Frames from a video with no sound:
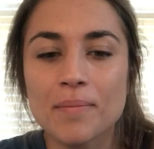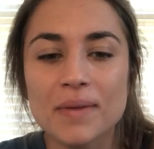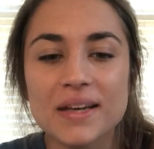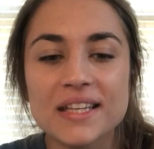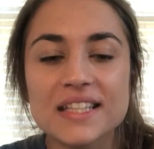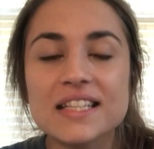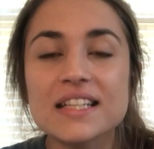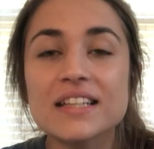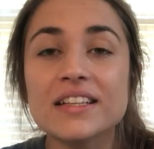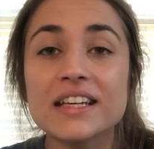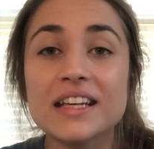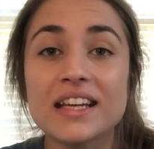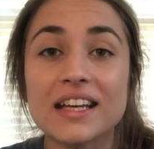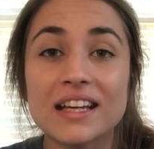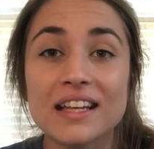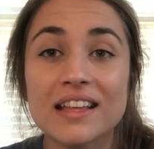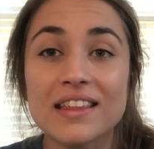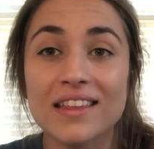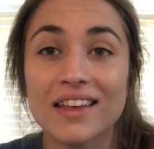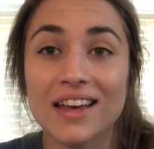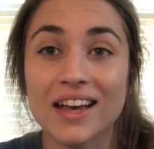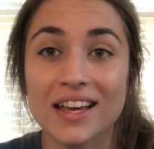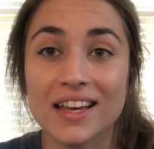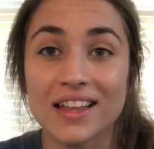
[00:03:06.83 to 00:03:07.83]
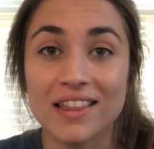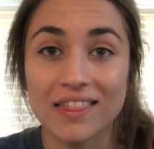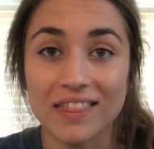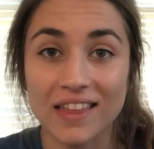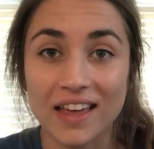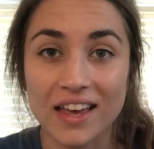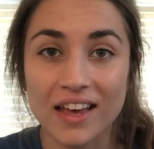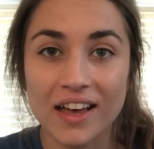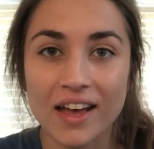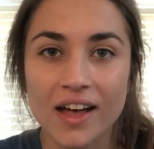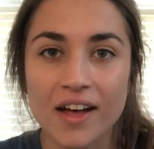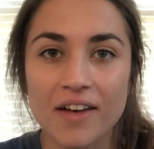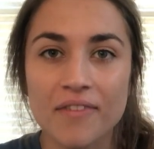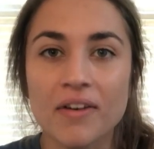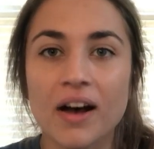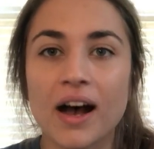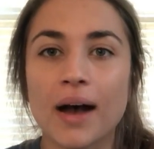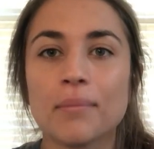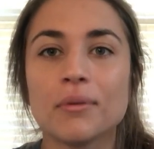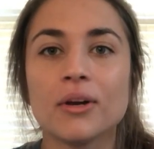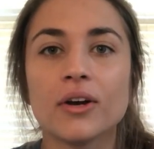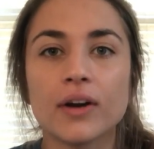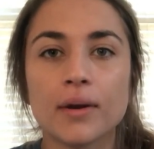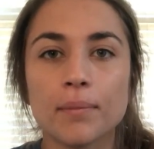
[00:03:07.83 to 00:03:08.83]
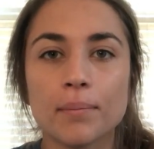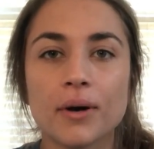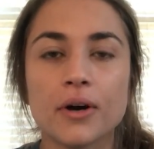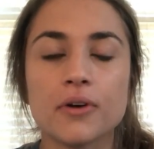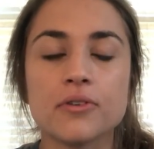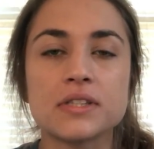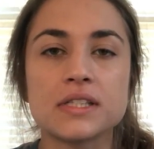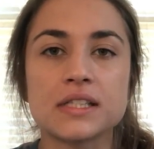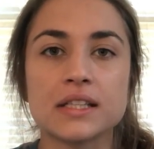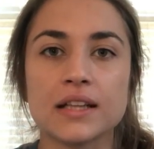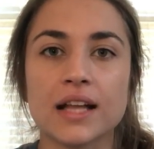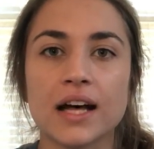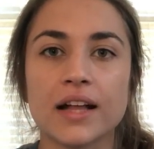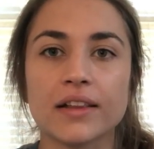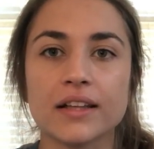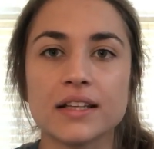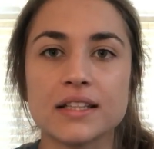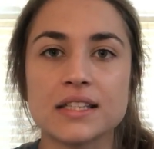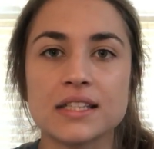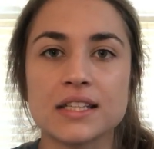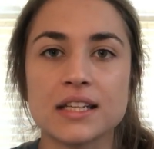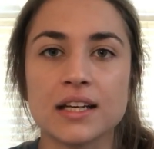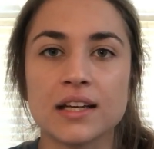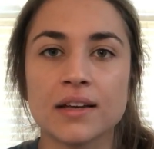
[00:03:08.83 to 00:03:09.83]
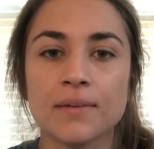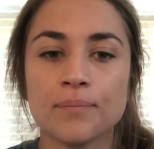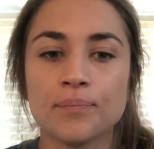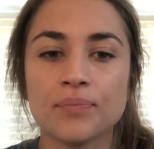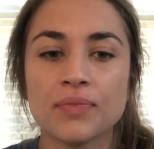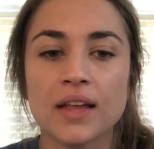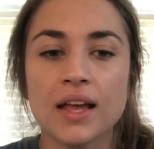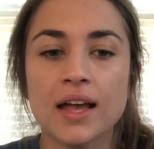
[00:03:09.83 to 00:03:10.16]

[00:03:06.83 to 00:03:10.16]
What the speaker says: Basically anything I can think of, I'm gonna post in that listing.